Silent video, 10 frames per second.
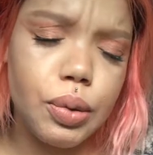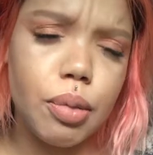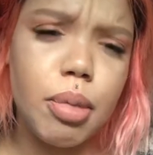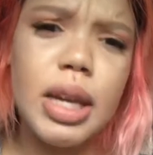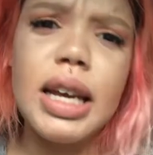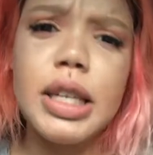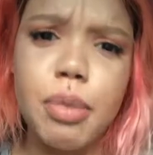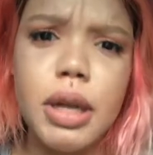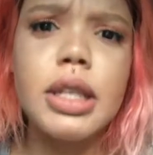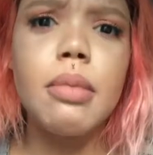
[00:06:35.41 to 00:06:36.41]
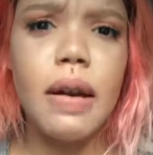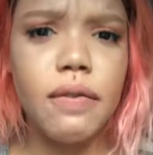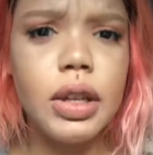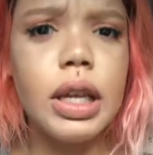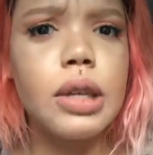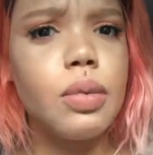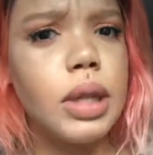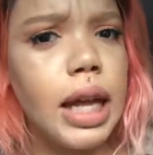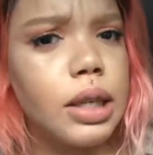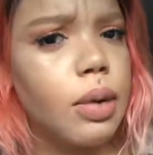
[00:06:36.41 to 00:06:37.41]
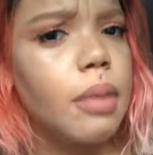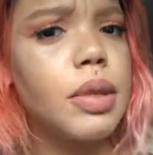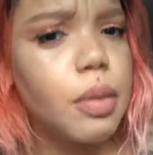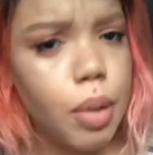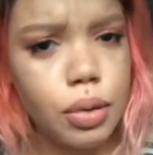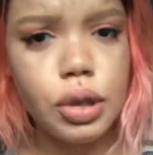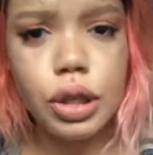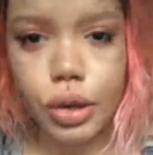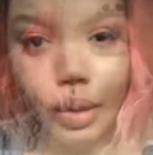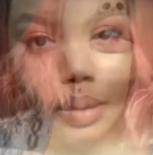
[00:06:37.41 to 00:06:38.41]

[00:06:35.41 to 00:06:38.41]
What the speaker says: me expressing my feelings when that's what I'm supposed to do.